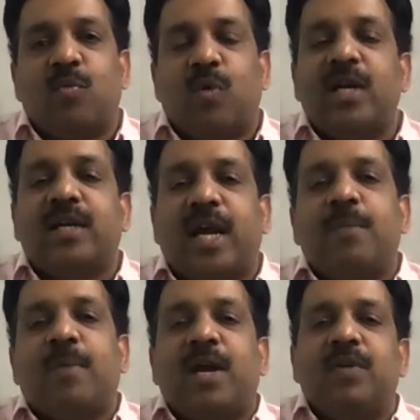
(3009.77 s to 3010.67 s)
one
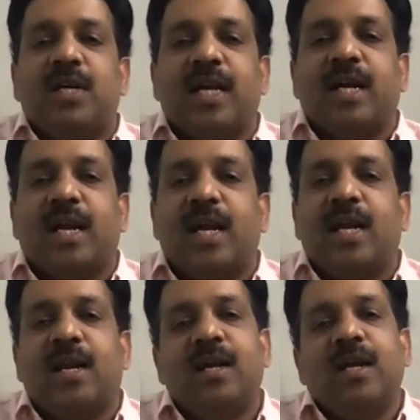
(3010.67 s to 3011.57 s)
time i will take
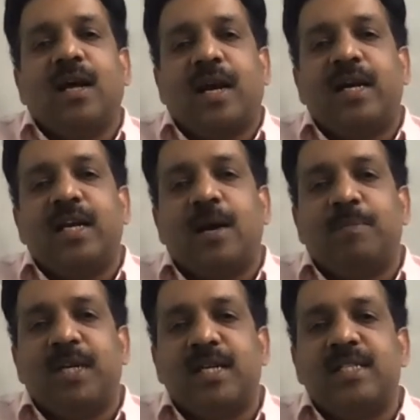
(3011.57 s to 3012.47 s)
again writing
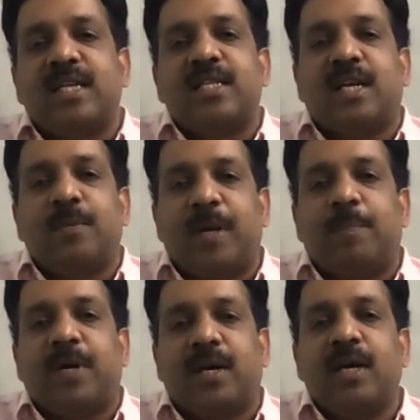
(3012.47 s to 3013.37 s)
up the research and
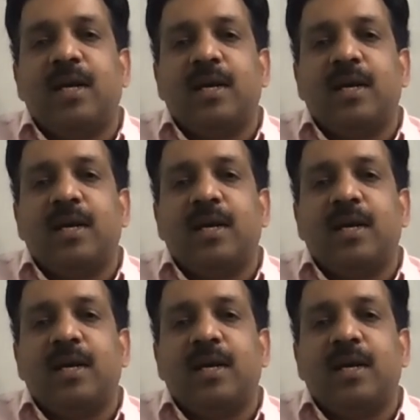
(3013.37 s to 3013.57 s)
paper